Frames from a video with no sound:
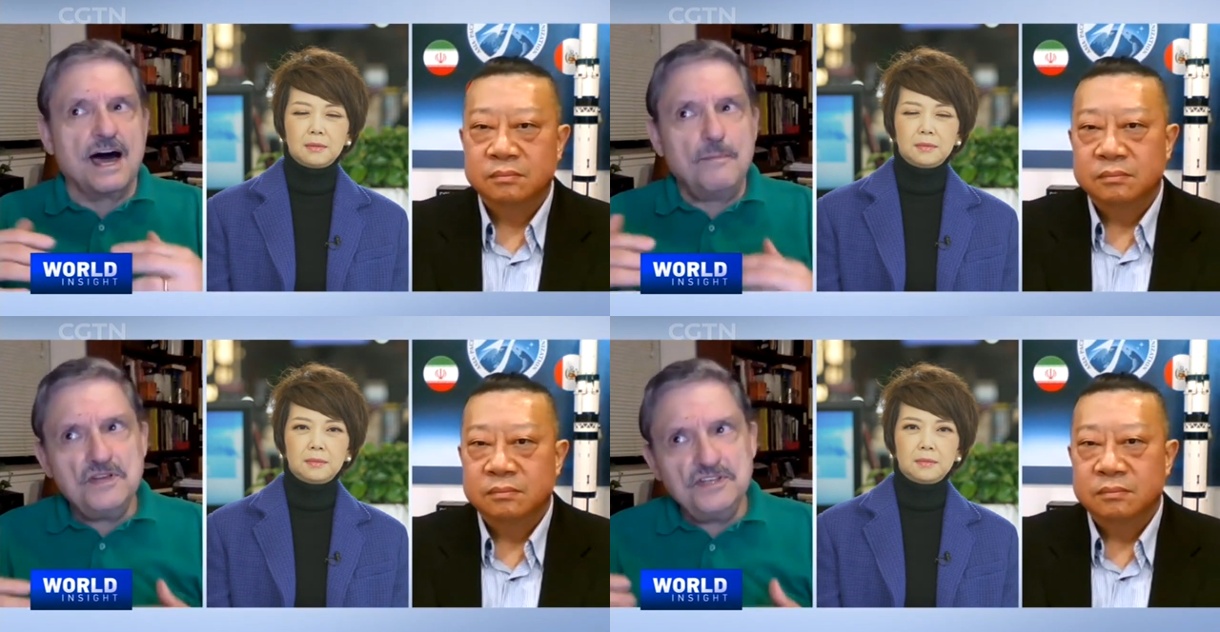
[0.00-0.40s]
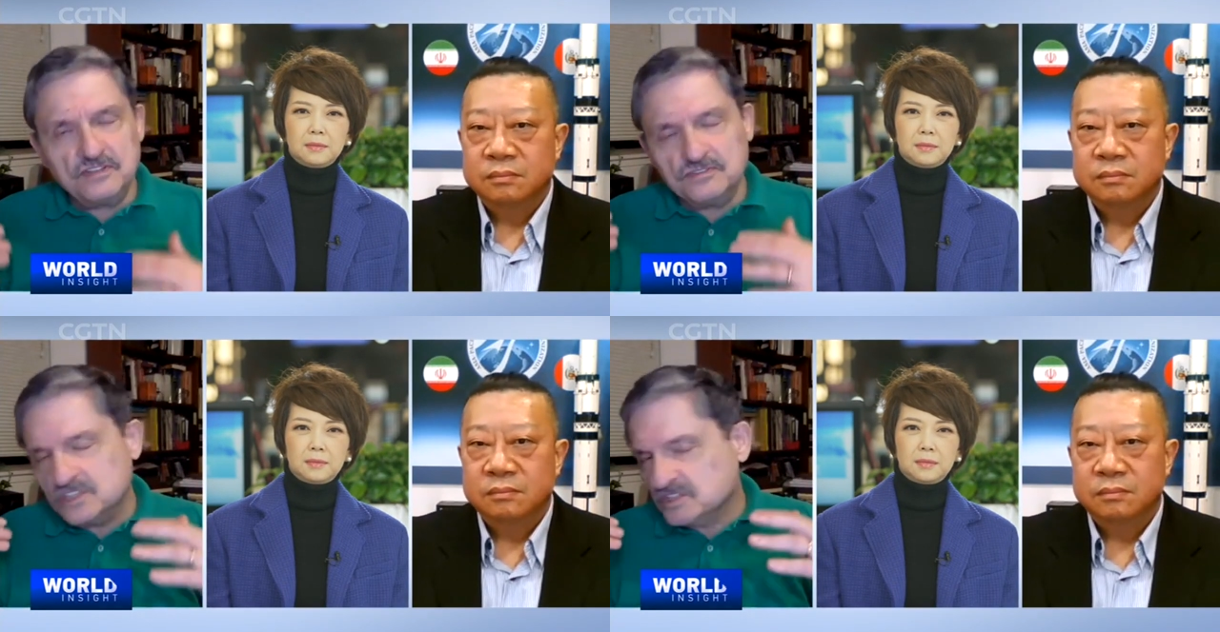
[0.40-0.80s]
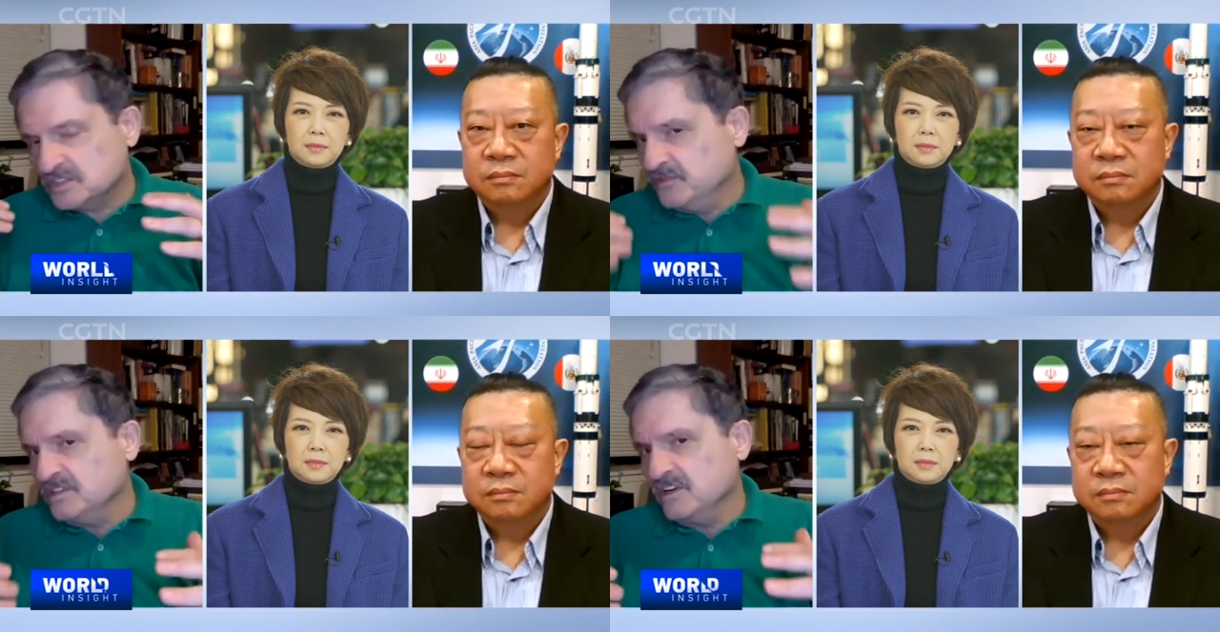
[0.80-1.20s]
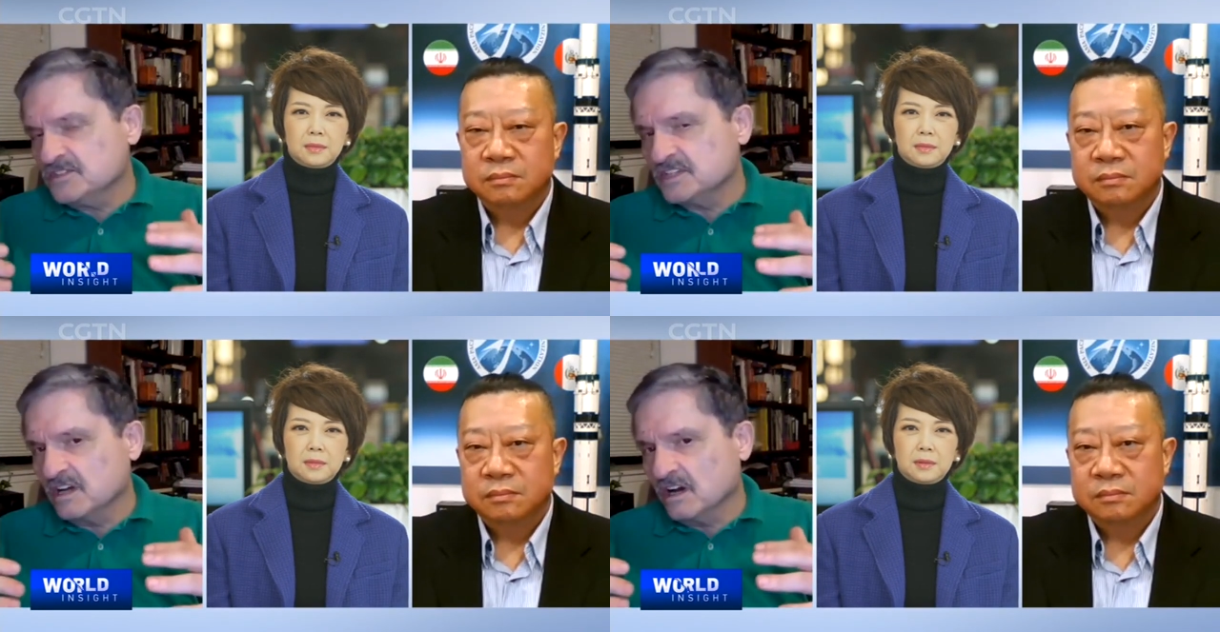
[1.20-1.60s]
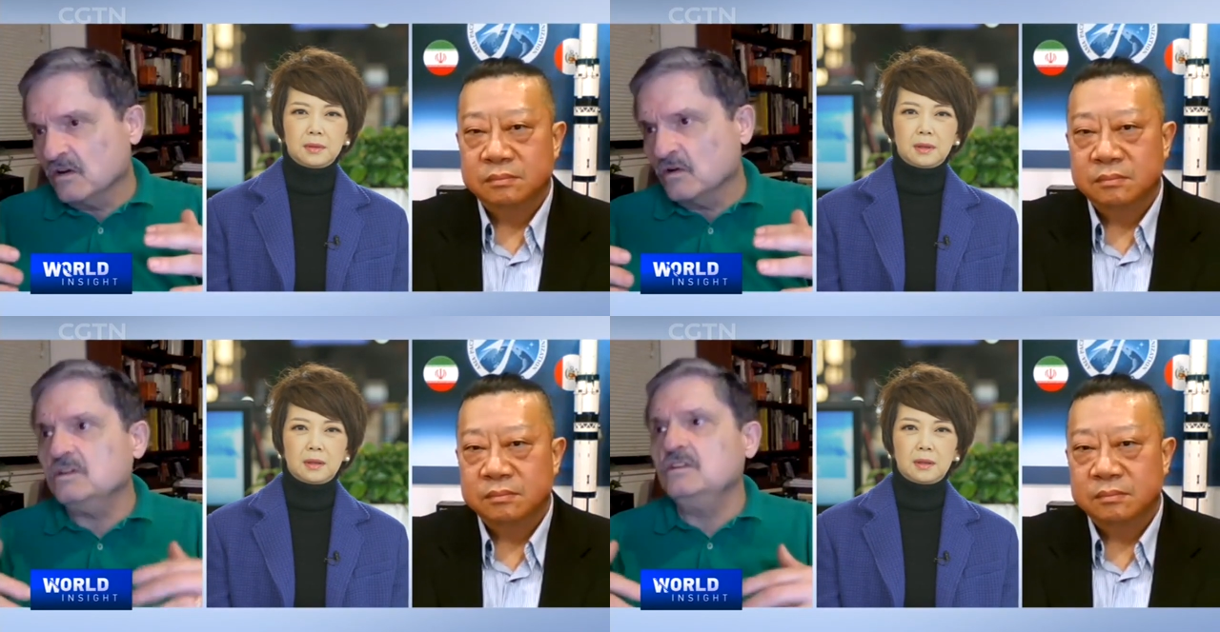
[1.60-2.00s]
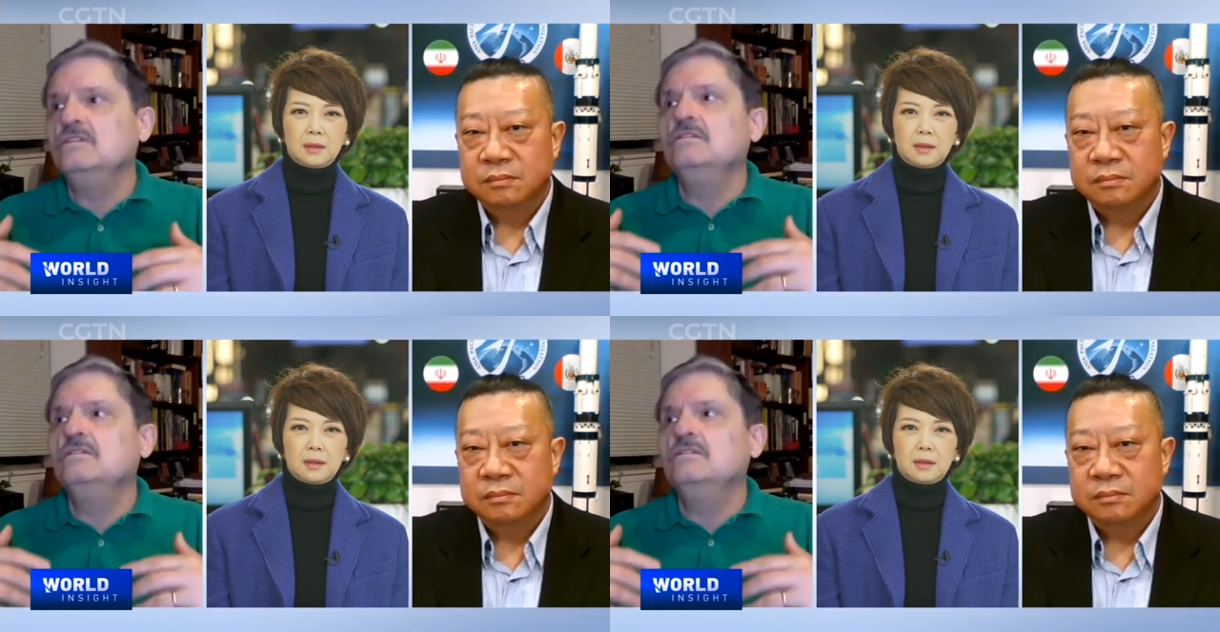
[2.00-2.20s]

Speaker 1: Up until just a few years ago,